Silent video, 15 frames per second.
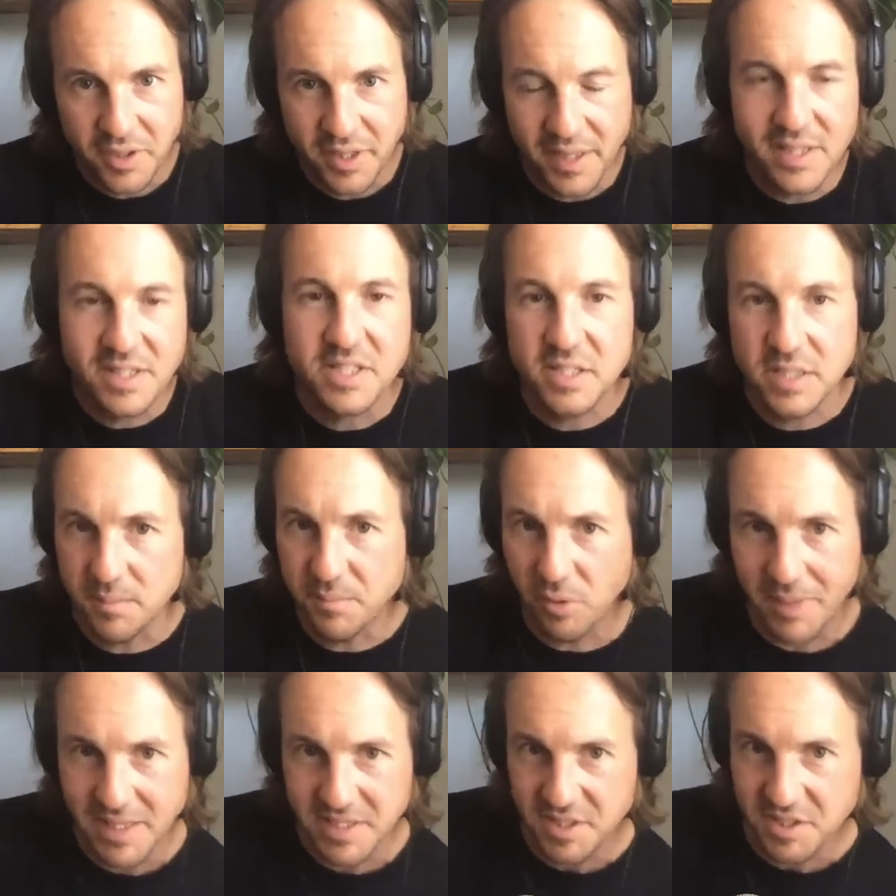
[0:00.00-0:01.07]
we do is
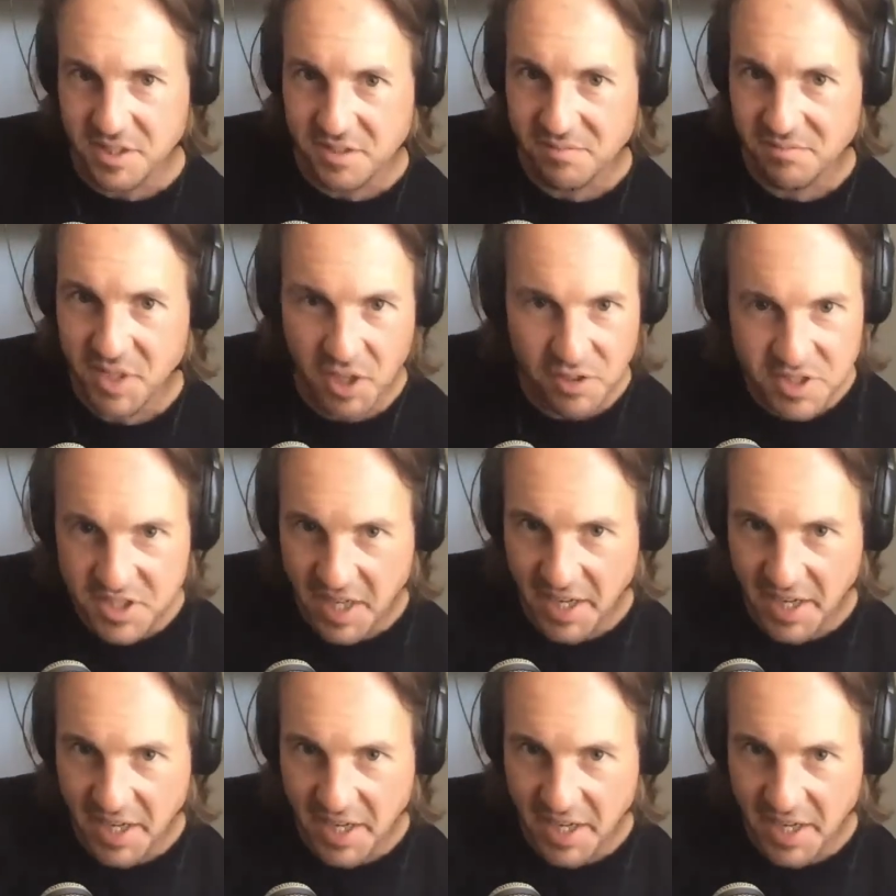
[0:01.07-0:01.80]
simple messages.